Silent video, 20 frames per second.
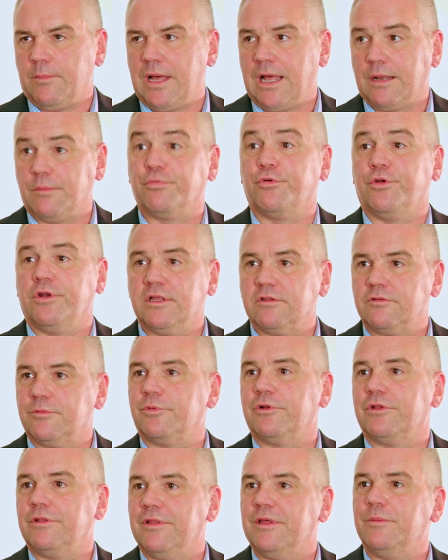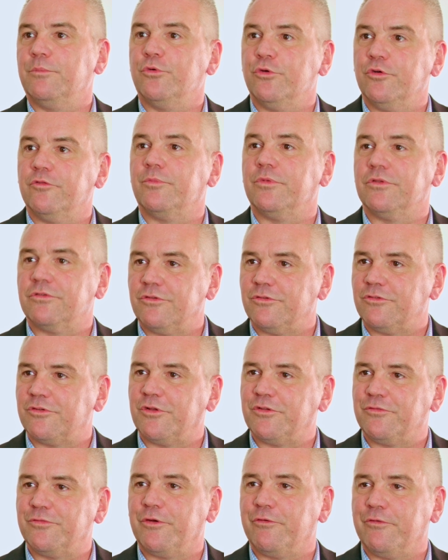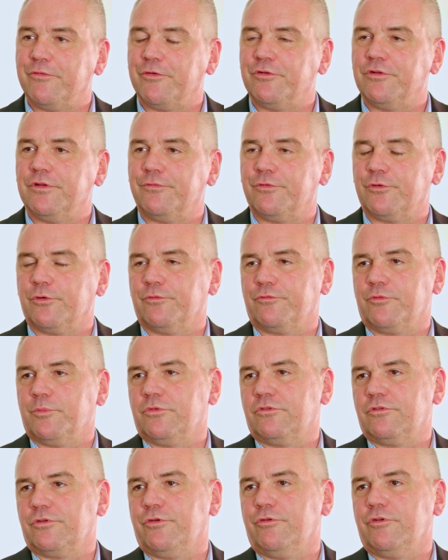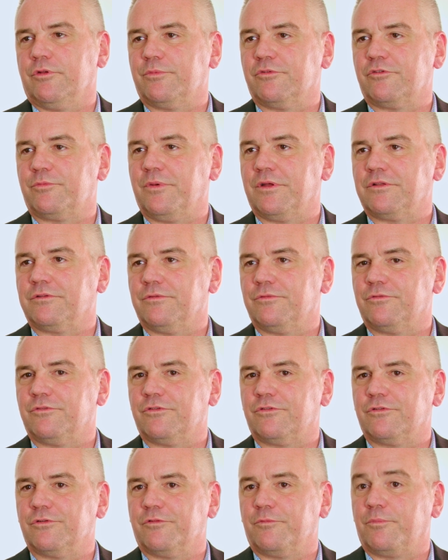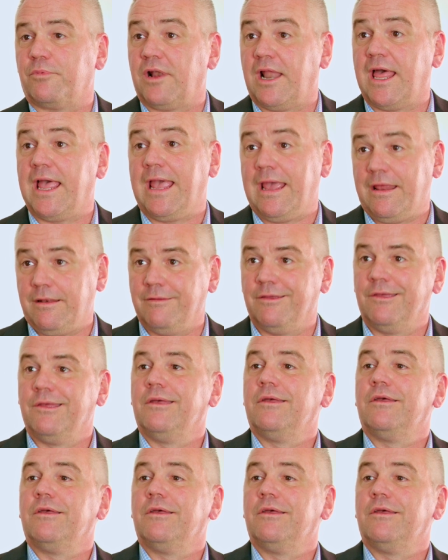unpredictable in their movements, and so it's very, very difficult from a security perspective to sort of plan